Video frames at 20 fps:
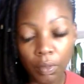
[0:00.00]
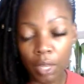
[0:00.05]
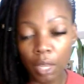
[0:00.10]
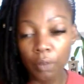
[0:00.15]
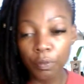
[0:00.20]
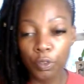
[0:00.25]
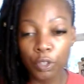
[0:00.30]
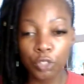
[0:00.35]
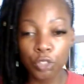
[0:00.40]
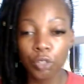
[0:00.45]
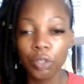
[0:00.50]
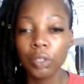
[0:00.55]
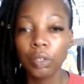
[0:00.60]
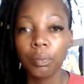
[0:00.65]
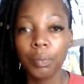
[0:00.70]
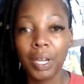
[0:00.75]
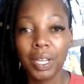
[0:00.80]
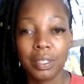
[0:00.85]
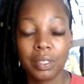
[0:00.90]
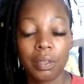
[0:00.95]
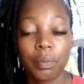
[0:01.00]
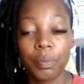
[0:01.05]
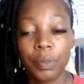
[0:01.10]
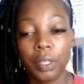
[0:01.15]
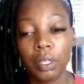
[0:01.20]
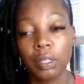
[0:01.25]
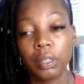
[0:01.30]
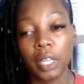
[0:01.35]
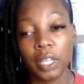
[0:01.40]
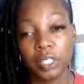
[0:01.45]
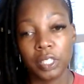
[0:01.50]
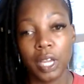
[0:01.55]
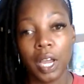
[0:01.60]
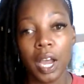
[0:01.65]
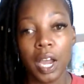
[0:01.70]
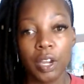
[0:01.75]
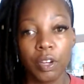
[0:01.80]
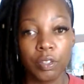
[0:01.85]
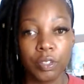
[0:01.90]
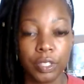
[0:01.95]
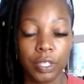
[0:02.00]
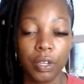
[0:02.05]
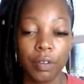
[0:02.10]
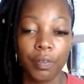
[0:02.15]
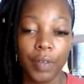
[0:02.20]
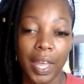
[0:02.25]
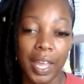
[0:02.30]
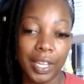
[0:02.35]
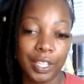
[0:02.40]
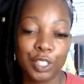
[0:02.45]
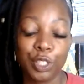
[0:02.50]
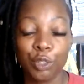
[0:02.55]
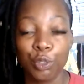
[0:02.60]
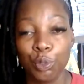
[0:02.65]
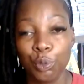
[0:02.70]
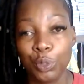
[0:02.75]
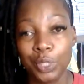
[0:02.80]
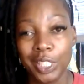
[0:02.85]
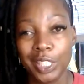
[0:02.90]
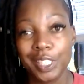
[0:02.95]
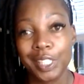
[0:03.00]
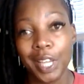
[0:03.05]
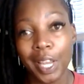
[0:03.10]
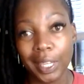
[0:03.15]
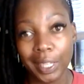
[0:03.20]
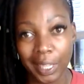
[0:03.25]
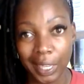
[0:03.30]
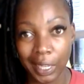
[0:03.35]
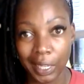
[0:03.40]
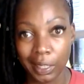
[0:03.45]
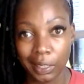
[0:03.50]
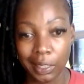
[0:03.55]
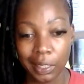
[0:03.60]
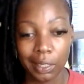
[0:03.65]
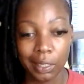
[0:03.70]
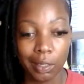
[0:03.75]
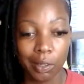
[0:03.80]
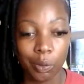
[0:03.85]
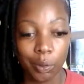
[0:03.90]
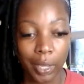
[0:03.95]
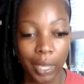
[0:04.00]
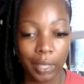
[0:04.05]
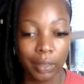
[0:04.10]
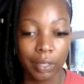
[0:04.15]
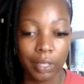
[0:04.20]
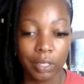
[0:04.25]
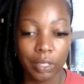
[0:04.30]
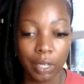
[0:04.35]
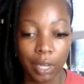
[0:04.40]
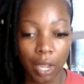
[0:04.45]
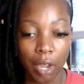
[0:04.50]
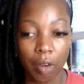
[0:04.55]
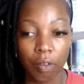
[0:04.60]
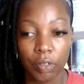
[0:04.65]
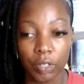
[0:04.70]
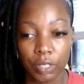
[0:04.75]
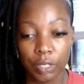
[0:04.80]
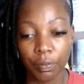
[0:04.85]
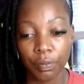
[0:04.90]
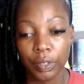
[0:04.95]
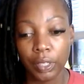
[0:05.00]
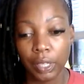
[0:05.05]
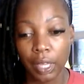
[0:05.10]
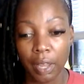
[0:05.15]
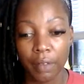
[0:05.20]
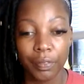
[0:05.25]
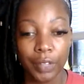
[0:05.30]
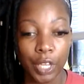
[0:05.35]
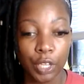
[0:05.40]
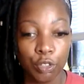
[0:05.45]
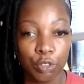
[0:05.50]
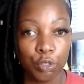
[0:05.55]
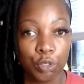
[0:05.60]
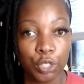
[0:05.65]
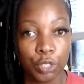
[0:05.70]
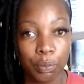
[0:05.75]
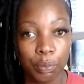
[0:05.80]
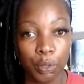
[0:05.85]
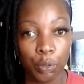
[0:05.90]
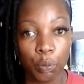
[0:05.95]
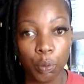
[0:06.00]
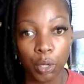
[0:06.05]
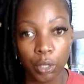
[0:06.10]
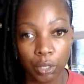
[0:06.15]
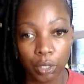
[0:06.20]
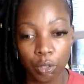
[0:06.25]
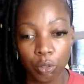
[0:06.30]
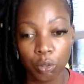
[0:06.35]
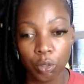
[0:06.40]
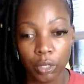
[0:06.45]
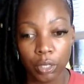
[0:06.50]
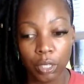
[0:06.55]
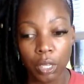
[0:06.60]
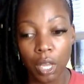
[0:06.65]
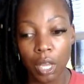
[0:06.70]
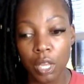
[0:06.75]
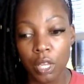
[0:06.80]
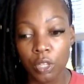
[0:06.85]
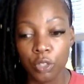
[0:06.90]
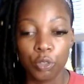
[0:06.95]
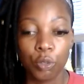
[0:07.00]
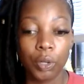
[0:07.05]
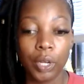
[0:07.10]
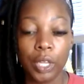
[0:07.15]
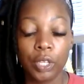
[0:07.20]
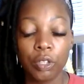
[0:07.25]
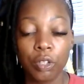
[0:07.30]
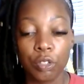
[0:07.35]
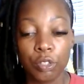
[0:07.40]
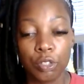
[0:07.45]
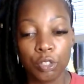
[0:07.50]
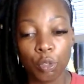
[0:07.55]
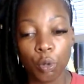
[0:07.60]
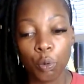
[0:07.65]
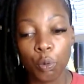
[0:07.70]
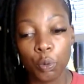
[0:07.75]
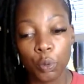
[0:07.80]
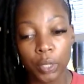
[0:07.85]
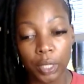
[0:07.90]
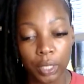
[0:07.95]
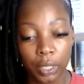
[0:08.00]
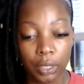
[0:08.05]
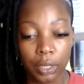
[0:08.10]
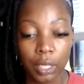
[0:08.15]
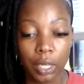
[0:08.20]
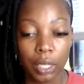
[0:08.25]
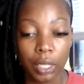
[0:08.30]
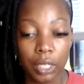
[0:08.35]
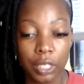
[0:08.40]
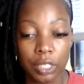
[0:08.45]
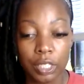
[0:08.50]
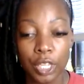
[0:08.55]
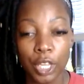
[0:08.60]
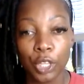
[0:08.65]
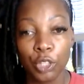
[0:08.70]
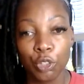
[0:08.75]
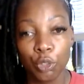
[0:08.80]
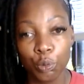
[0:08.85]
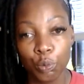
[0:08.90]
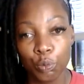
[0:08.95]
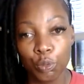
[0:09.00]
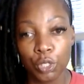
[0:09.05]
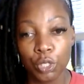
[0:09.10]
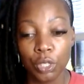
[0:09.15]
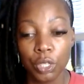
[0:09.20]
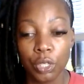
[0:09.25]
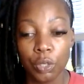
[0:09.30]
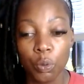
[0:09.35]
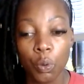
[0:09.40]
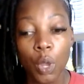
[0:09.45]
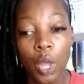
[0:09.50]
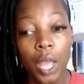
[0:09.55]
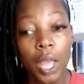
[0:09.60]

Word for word: if you're triggered by something, that's your higher self asking you to check in. Okay, these are the areas of your life that you should be working on so that your soul can continue to